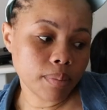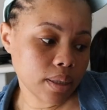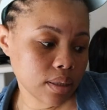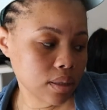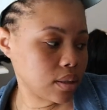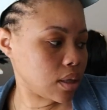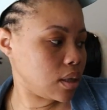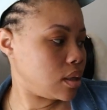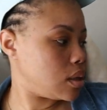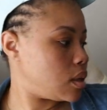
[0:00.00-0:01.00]
My sister.
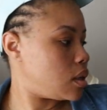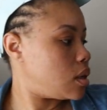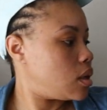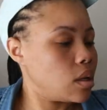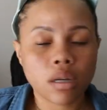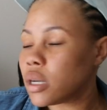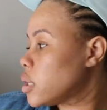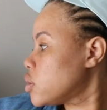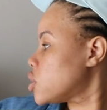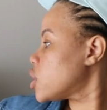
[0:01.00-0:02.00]

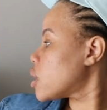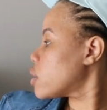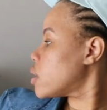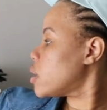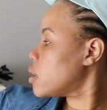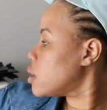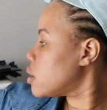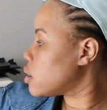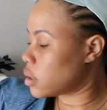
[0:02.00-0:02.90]
I need to check with her.